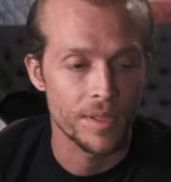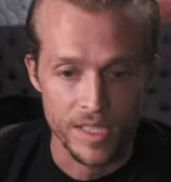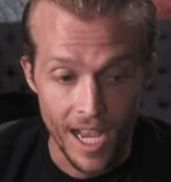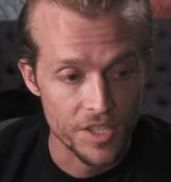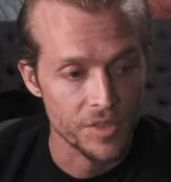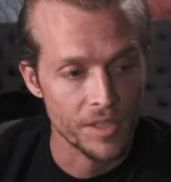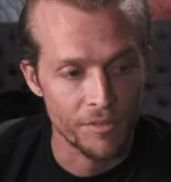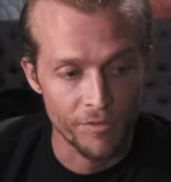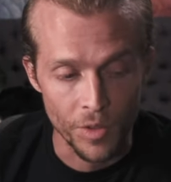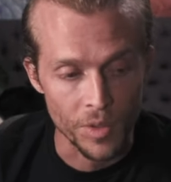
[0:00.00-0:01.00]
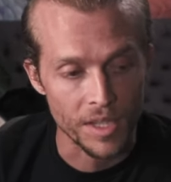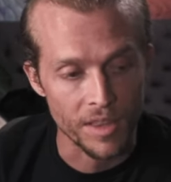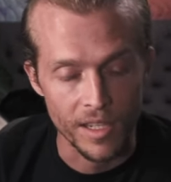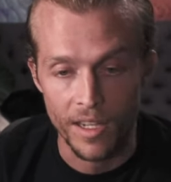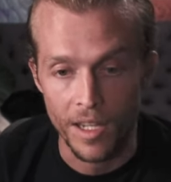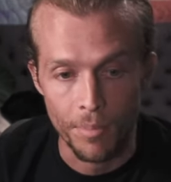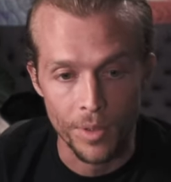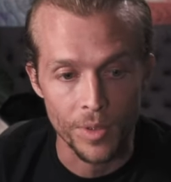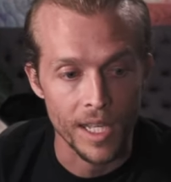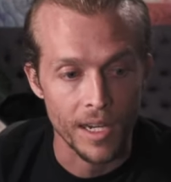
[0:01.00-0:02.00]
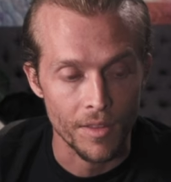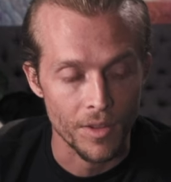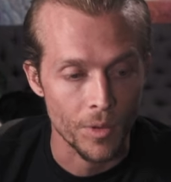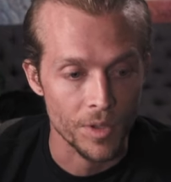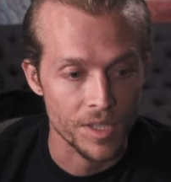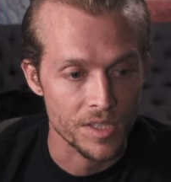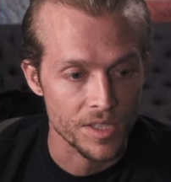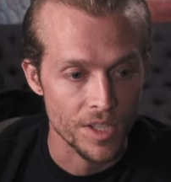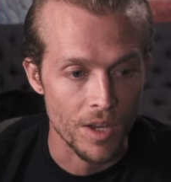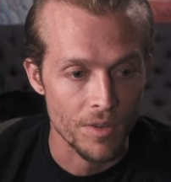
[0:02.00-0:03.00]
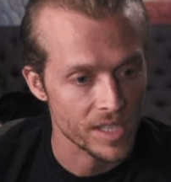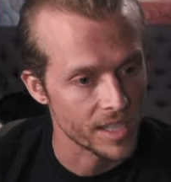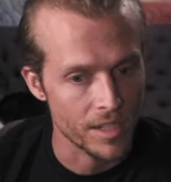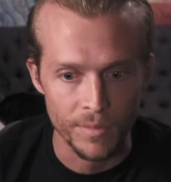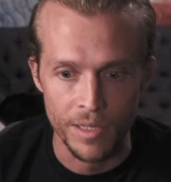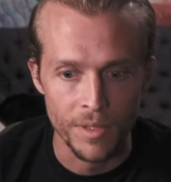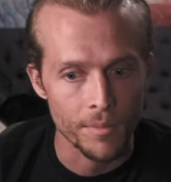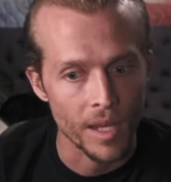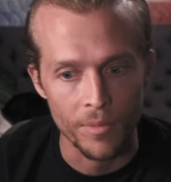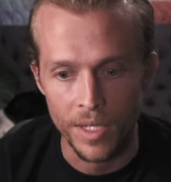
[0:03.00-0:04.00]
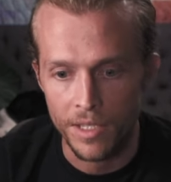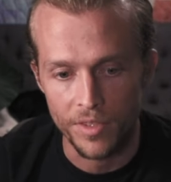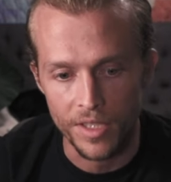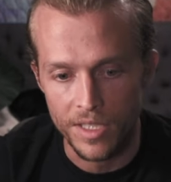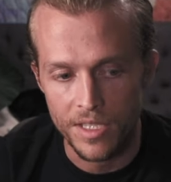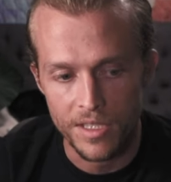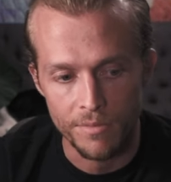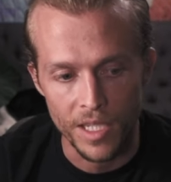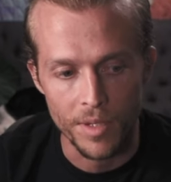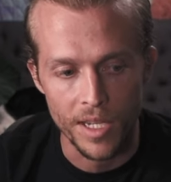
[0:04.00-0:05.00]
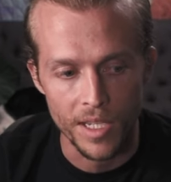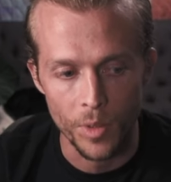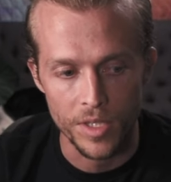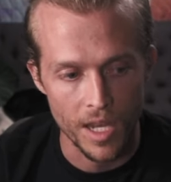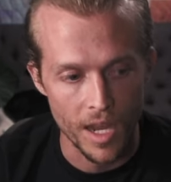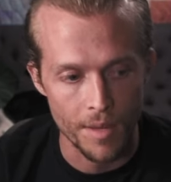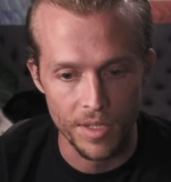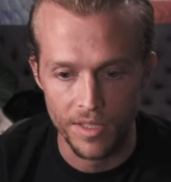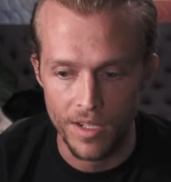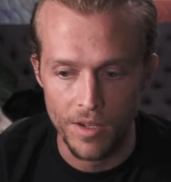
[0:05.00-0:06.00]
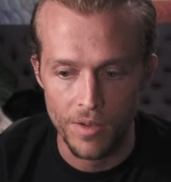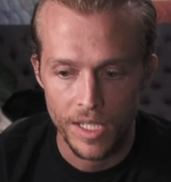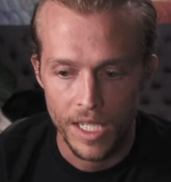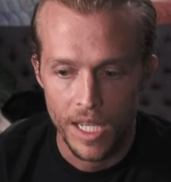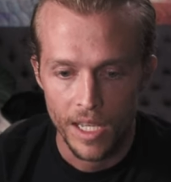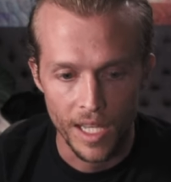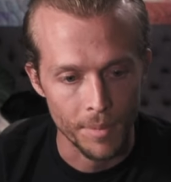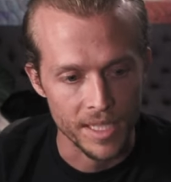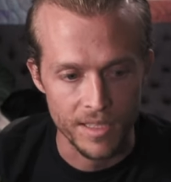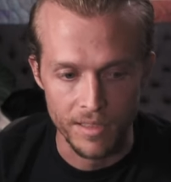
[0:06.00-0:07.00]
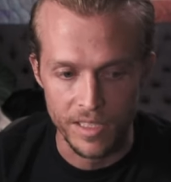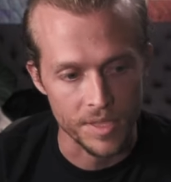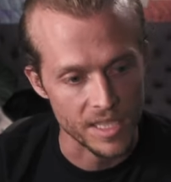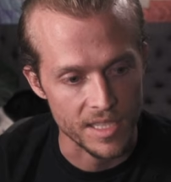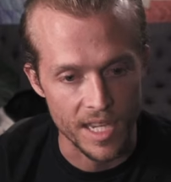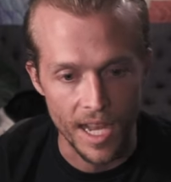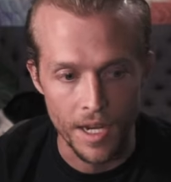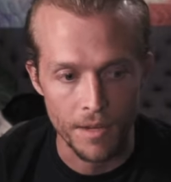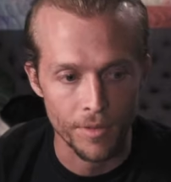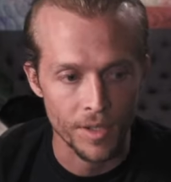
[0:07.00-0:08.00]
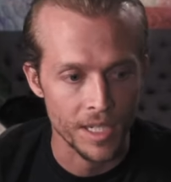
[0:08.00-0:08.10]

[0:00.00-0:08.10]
I was actually fully thinking on pulling out of the course. You know, I was like, you know, maybe I'm not ready for this. Maybe I need more time to, you know, get my skills up as a skydiver.